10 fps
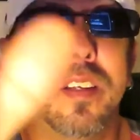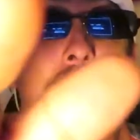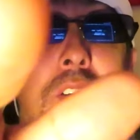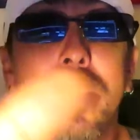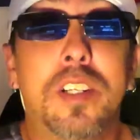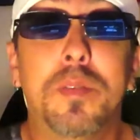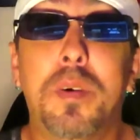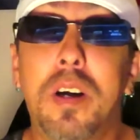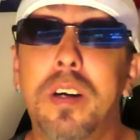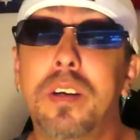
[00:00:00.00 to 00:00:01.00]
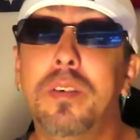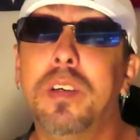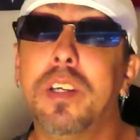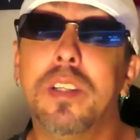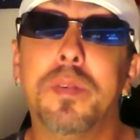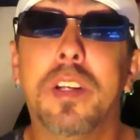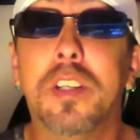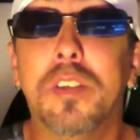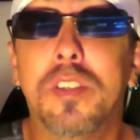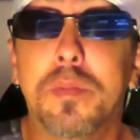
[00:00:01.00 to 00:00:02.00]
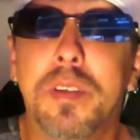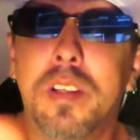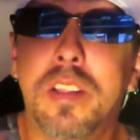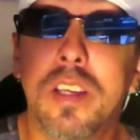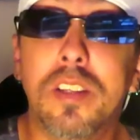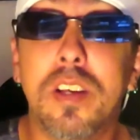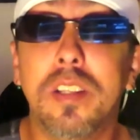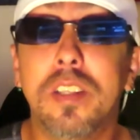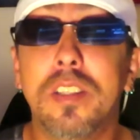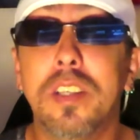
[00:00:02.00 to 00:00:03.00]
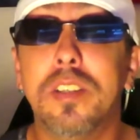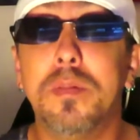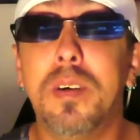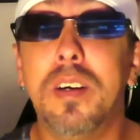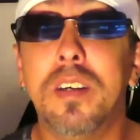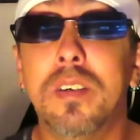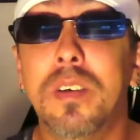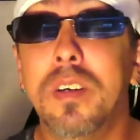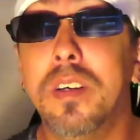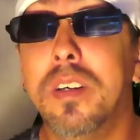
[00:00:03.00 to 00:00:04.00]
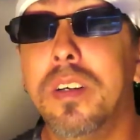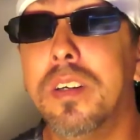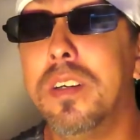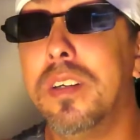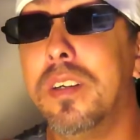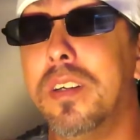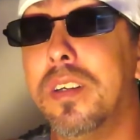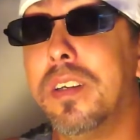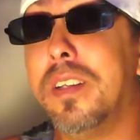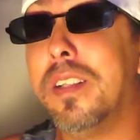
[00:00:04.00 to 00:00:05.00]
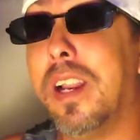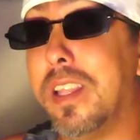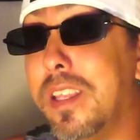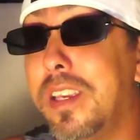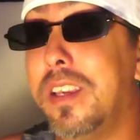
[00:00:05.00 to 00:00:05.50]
Tune in tomorrow because I'm gonna do some other things on this thing tomorrow. But I think